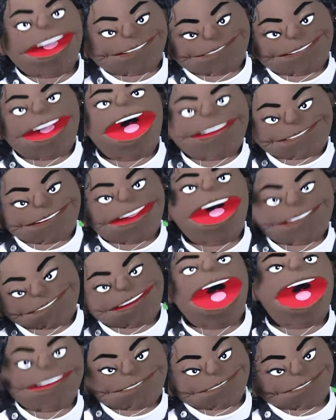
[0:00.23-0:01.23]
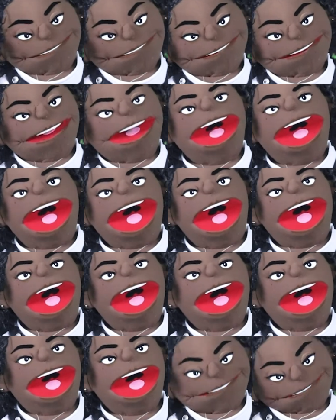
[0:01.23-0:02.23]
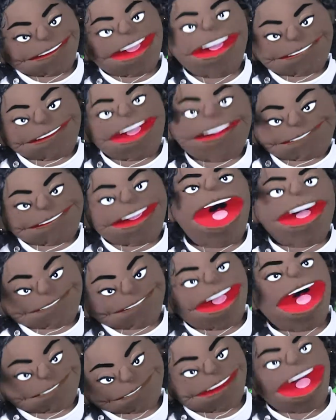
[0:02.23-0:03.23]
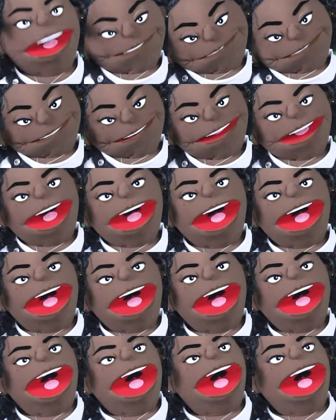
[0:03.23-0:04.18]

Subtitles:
Hi everyone! Welcome back to Youthful Minds.